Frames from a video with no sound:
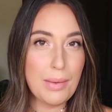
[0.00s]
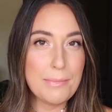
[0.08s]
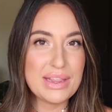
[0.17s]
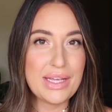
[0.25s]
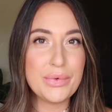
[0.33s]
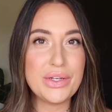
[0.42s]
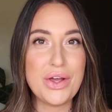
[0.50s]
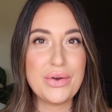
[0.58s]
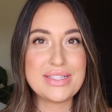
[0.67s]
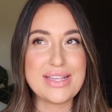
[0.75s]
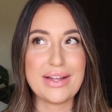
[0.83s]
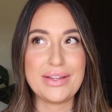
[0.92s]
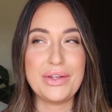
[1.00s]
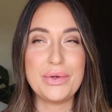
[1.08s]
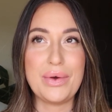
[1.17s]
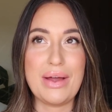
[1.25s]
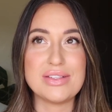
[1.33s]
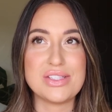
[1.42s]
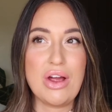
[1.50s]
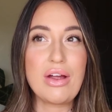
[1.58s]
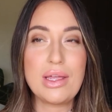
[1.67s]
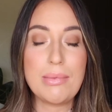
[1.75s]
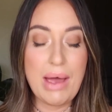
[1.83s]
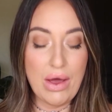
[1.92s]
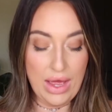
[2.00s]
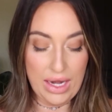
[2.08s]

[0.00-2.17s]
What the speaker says: but they would know exactly who I was talking about.